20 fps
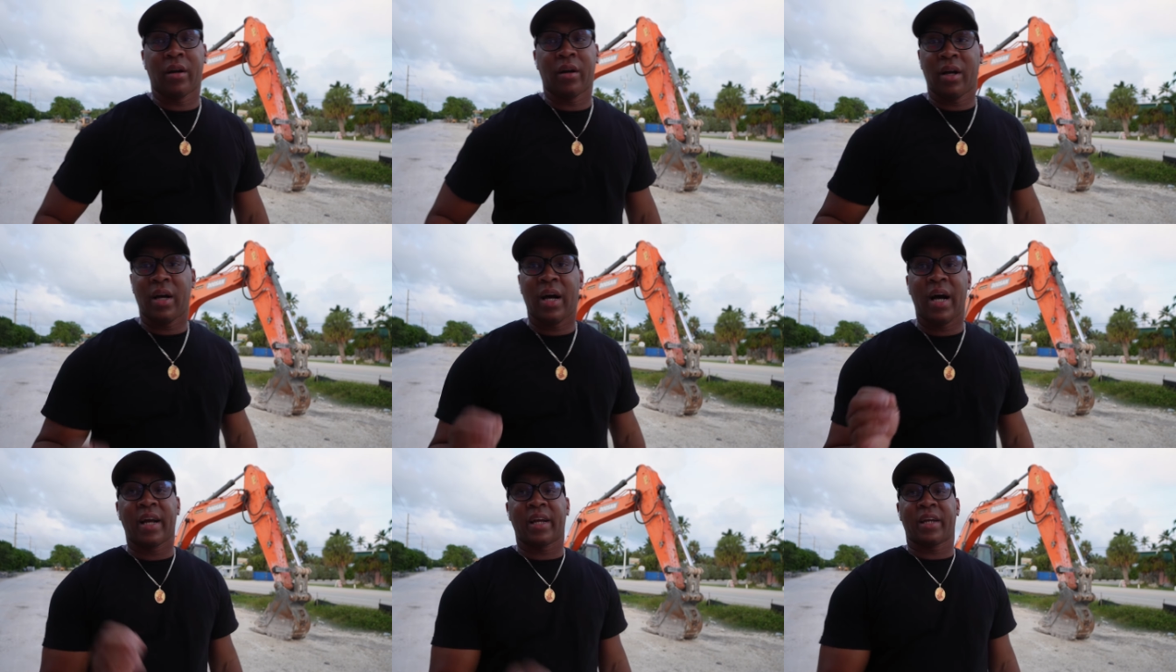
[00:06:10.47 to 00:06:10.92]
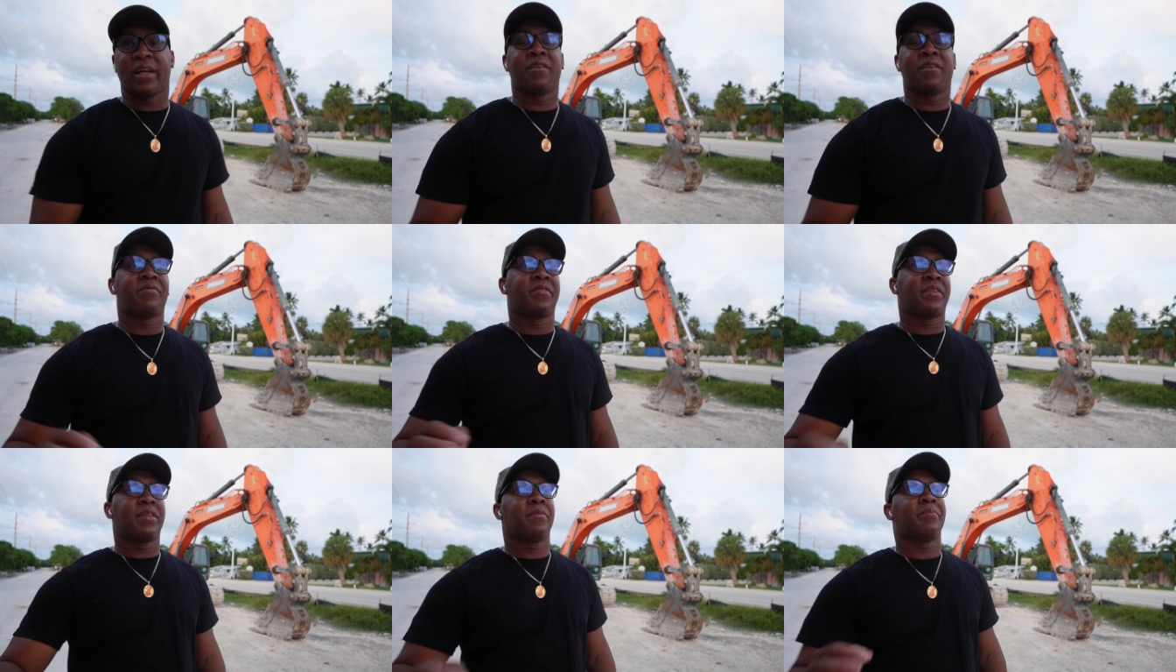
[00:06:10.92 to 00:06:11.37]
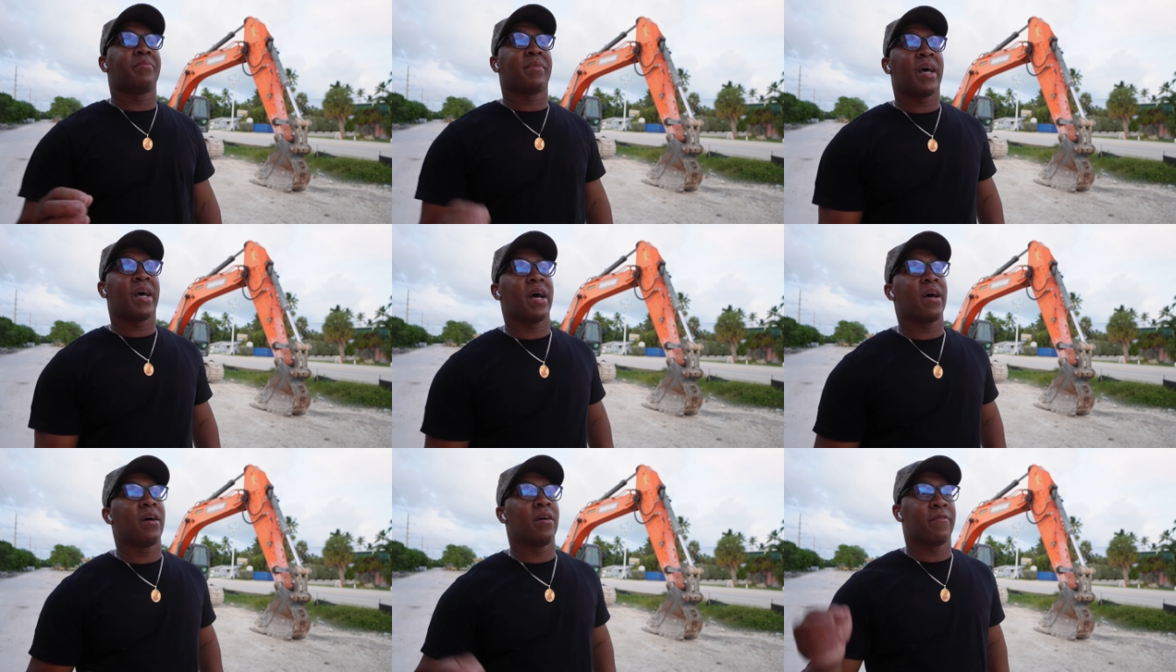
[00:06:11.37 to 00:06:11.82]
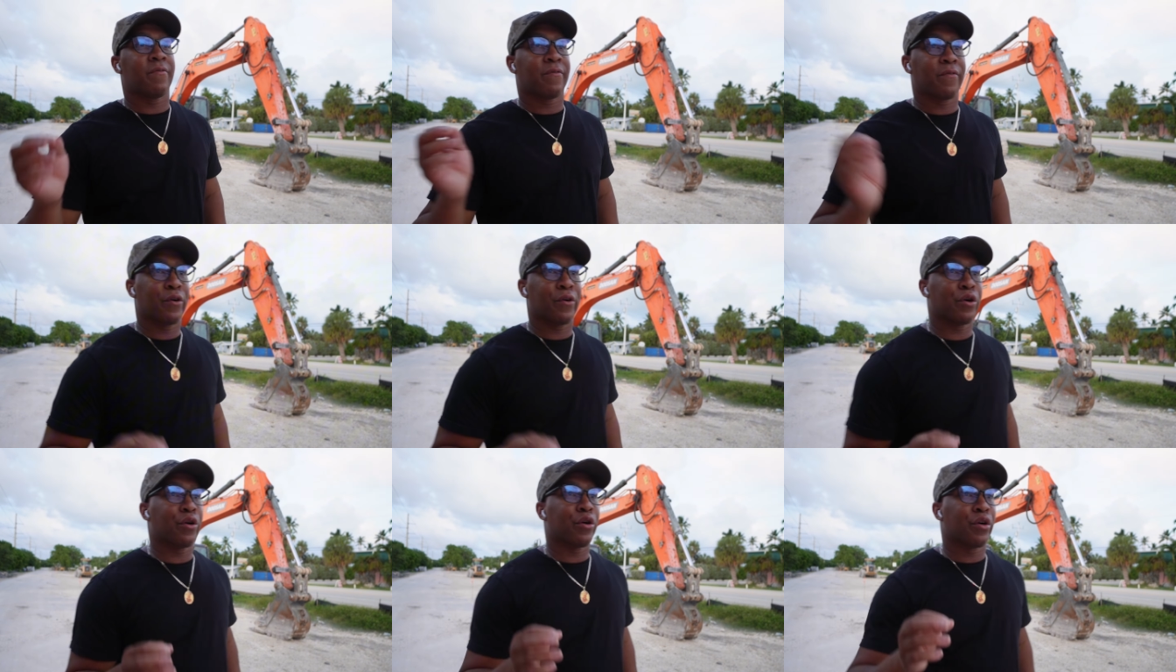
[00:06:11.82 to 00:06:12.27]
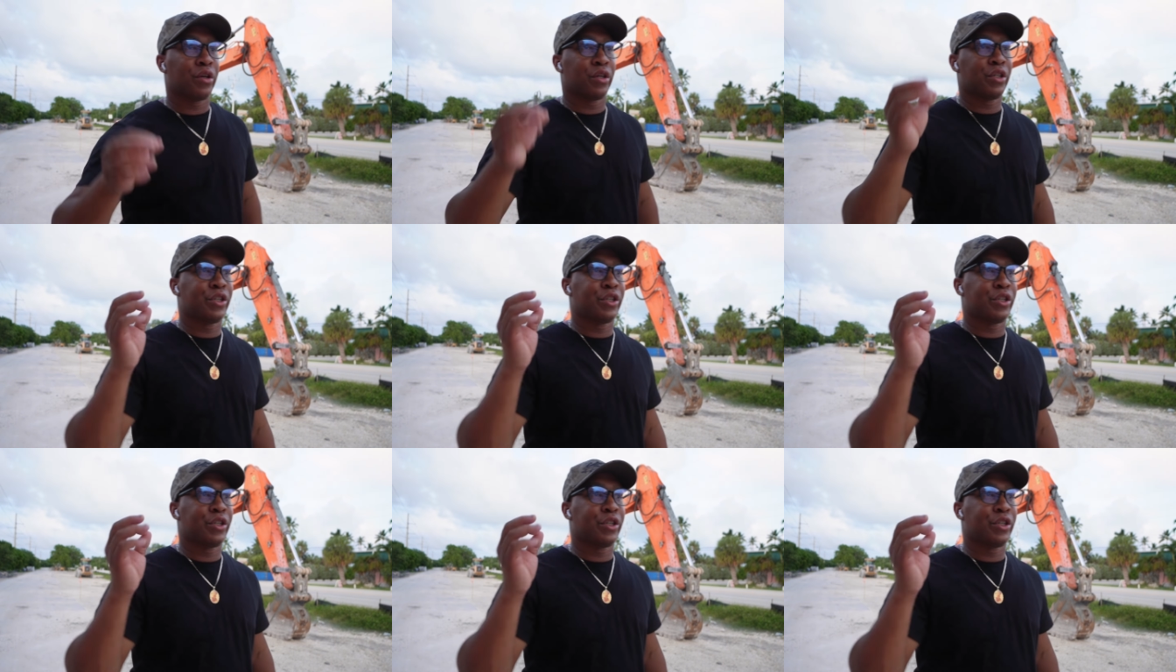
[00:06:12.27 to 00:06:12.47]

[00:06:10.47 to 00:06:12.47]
I give them that for